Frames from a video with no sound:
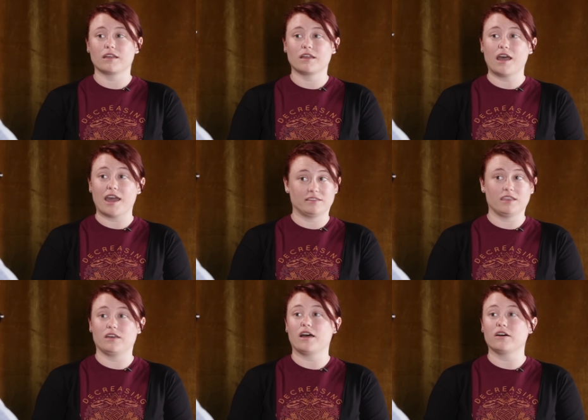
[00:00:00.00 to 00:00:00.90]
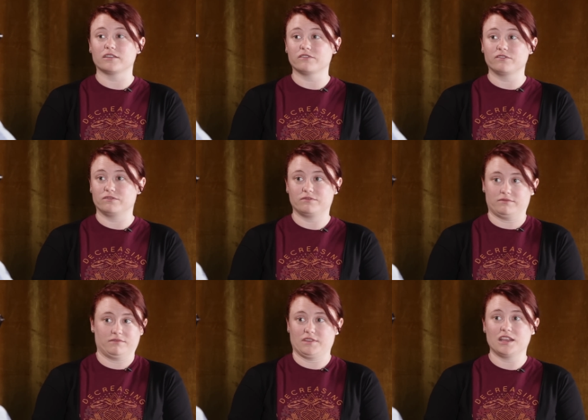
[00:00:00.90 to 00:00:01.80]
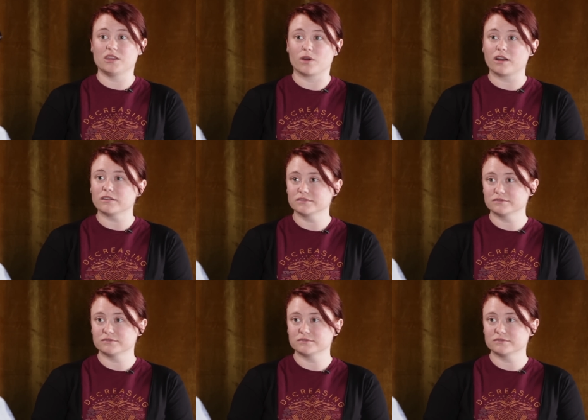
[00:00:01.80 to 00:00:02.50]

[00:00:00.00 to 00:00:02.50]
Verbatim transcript: move hightail out of anywhere?